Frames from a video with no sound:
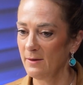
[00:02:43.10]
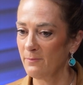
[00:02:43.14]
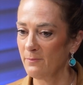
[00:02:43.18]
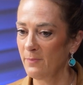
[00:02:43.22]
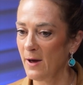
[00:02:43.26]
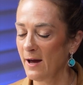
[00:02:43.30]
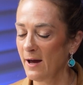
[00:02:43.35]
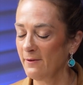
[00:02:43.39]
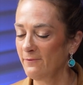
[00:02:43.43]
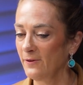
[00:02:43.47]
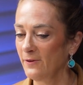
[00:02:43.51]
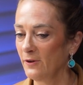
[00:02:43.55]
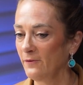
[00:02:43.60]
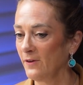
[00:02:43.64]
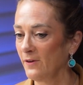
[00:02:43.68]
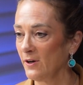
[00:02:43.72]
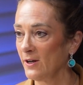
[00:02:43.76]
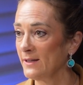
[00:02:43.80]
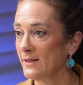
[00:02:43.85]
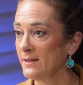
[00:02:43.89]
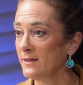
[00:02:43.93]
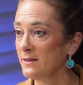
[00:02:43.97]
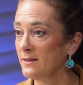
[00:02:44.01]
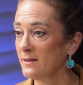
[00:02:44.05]
I feel
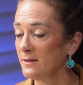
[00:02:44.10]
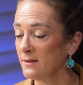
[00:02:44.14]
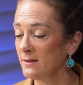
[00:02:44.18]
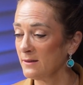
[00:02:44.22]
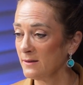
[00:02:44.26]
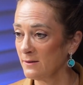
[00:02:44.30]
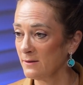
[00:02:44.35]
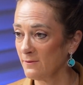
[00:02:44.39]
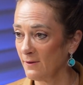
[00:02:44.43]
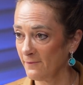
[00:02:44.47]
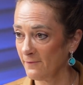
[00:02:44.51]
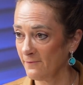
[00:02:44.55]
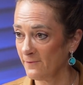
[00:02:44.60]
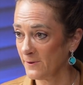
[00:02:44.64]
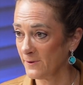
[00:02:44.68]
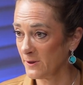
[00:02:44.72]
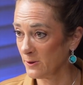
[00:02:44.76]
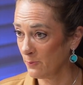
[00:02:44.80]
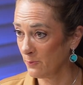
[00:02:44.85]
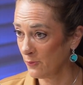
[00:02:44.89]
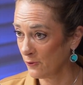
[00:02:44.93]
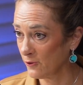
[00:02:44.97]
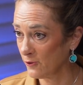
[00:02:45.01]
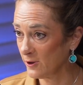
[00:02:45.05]
very s
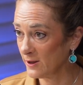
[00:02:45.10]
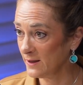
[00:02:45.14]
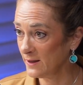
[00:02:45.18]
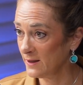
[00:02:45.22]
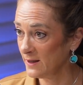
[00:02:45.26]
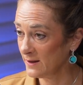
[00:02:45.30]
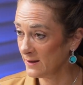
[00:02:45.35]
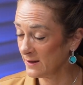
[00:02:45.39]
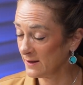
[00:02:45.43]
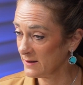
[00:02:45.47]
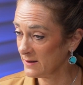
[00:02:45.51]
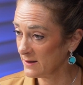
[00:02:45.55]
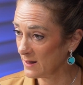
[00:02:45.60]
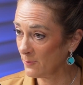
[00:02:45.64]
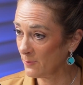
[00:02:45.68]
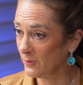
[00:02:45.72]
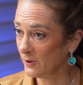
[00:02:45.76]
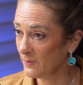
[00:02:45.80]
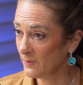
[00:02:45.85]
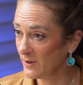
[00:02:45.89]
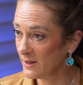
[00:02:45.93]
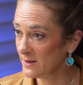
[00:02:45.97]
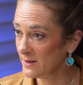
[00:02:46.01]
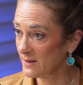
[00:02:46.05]
supported in the
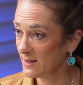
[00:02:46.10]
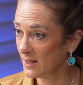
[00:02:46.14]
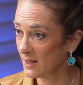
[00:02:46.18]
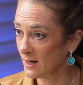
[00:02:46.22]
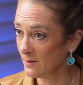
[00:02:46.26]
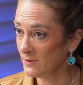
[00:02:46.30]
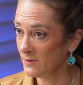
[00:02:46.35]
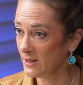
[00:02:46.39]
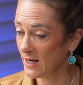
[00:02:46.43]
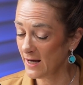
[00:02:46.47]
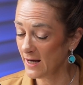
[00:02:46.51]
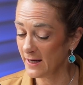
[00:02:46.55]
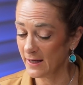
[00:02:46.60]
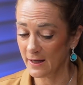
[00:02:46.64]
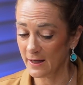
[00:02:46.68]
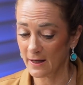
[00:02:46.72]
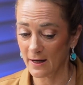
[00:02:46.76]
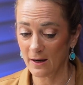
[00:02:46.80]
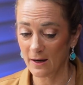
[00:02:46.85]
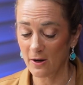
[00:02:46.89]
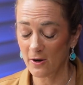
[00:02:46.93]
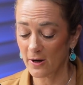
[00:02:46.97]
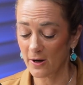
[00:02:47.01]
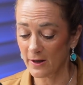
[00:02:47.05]
supplements that I'm taking.
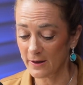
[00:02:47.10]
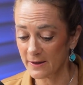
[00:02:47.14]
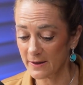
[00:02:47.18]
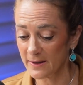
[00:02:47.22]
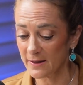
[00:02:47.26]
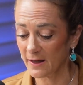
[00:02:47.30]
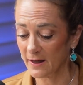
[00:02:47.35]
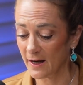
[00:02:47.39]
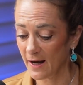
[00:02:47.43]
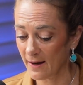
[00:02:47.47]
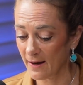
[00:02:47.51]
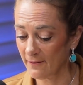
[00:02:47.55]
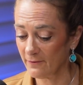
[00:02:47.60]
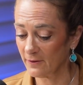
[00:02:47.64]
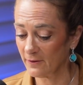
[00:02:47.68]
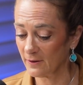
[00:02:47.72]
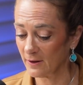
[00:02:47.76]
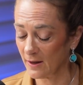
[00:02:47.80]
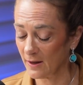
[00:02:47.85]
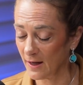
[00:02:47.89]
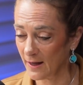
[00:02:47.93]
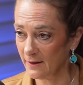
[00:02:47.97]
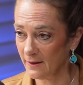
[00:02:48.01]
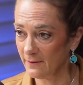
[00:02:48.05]
I honestly have a
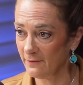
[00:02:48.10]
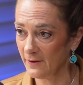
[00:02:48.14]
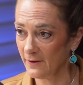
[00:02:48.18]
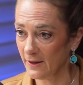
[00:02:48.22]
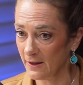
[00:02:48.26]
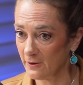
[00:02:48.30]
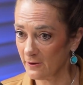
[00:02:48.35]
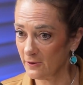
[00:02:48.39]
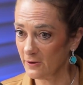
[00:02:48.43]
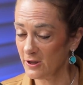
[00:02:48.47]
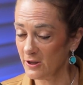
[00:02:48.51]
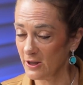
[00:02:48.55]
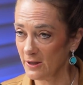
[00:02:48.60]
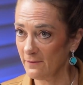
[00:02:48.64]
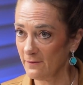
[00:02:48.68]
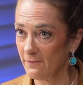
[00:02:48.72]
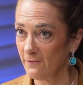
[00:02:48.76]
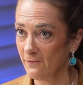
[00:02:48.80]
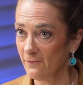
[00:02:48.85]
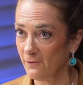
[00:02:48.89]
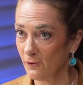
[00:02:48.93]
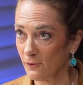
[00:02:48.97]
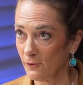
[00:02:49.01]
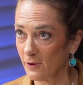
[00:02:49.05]
lot of energy
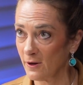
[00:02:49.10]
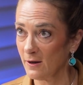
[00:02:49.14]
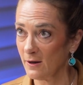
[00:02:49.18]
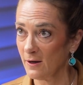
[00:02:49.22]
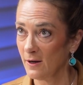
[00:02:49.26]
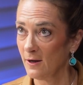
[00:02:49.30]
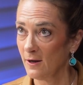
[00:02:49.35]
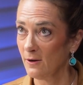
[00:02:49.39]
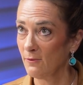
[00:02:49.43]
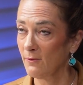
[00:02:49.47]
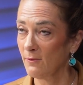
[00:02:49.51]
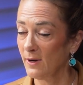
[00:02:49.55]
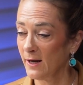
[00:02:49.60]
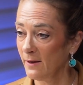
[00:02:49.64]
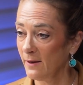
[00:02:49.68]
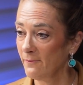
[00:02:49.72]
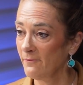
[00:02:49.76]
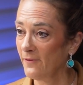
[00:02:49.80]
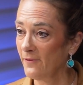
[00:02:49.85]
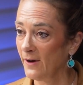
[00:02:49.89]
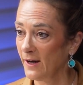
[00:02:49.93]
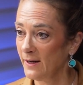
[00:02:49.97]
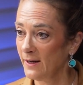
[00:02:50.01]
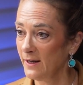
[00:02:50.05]
for what I'm
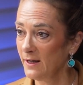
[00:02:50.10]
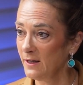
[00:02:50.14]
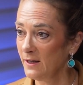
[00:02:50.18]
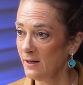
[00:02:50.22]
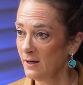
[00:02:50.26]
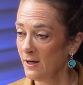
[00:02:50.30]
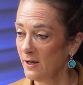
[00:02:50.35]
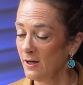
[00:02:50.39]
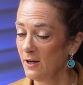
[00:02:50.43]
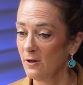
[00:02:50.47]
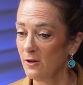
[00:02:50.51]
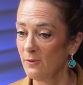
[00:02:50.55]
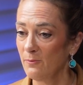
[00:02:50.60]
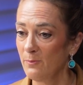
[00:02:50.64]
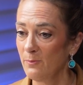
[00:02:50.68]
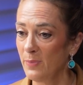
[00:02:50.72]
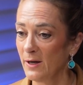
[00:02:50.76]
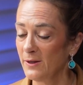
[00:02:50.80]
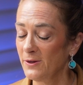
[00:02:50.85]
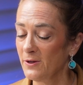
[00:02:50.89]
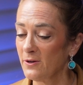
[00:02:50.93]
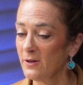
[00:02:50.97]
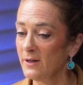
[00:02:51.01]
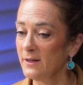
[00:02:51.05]
fighting,
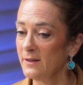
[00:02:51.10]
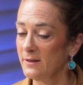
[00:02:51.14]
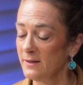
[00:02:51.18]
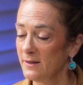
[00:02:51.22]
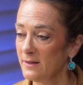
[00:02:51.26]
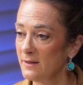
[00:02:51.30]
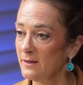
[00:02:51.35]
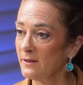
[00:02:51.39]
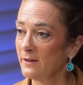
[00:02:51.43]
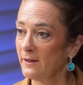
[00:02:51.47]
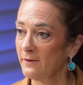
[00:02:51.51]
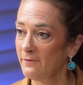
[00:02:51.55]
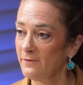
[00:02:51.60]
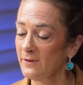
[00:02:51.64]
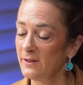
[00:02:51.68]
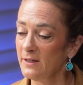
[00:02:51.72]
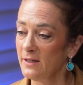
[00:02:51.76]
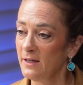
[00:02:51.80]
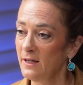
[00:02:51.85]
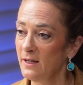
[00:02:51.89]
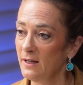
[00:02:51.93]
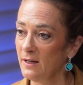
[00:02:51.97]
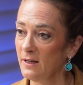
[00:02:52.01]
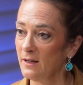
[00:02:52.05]
but there is still a
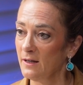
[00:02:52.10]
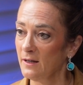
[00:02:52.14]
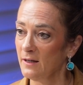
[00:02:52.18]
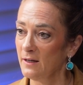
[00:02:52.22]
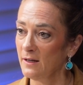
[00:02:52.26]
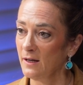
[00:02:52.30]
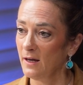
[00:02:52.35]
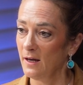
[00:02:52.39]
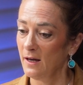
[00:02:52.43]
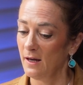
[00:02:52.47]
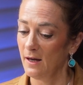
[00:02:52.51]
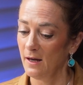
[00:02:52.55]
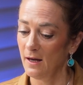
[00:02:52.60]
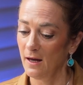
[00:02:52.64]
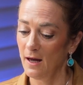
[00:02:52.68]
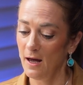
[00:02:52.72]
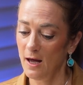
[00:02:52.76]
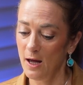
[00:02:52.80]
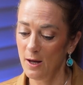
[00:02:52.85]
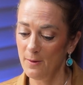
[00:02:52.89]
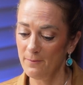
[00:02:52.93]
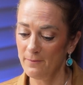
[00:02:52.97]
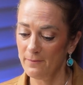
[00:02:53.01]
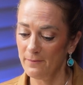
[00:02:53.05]
fatigue.
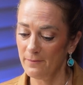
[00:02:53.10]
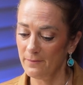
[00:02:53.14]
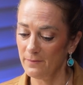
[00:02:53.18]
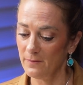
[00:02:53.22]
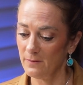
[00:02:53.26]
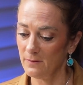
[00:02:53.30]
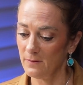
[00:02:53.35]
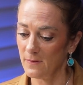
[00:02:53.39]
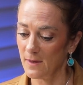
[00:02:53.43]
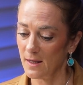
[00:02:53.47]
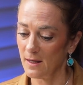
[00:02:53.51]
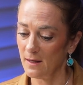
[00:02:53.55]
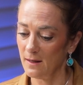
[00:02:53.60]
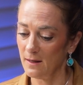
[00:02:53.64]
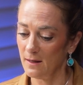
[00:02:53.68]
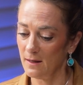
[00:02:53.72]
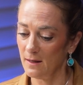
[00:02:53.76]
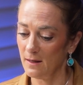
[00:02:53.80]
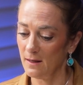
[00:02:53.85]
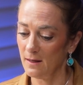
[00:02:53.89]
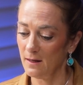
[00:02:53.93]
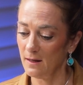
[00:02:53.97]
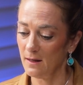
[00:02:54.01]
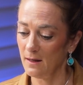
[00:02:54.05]
Um,
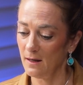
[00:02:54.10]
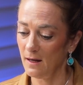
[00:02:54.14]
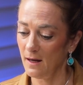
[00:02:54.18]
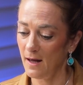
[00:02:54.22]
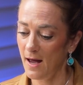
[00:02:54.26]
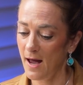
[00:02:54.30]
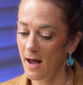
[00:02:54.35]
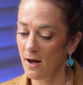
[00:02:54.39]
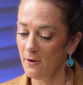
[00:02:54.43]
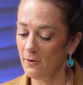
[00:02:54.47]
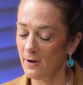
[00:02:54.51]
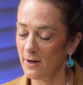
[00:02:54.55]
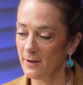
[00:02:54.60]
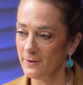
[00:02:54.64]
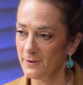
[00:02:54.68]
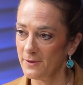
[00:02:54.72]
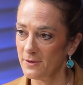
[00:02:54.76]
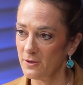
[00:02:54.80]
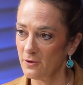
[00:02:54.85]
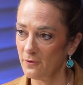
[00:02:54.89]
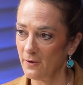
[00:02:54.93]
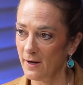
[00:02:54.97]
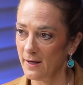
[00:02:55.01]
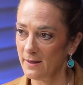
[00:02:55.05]
how
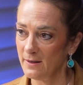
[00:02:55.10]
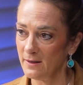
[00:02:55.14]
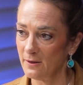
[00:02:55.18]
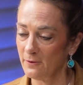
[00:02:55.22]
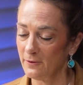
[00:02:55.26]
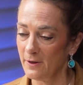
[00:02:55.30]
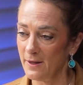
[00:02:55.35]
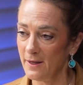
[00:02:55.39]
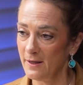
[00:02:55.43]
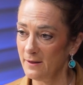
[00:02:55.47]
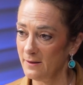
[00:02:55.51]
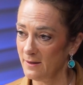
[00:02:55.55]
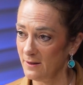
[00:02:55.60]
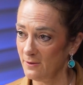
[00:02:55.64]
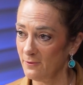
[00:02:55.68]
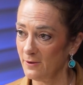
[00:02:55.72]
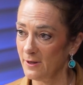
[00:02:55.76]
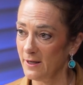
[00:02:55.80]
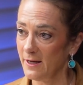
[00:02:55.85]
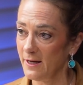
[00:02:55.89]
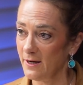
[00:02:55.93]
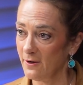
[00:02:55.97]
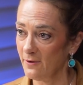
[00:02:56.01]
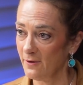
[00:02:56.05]
else do I deal with it? Do you
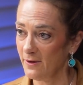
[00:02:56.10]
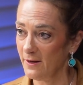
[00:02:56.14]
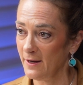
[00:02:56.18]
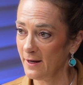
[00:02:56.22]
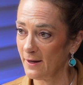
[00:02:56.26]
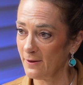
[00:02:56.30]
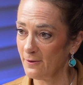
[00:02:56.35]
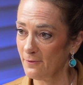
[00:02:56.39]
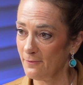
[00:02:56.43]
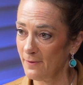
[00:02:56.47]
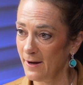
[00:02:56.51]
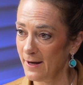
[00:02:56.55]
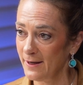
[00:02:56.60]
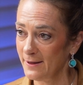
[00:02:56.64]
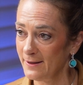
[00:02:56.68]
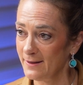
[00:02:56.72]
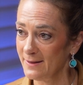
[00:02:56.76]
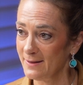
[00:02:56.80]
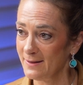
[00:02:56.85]
want to hear the other ways?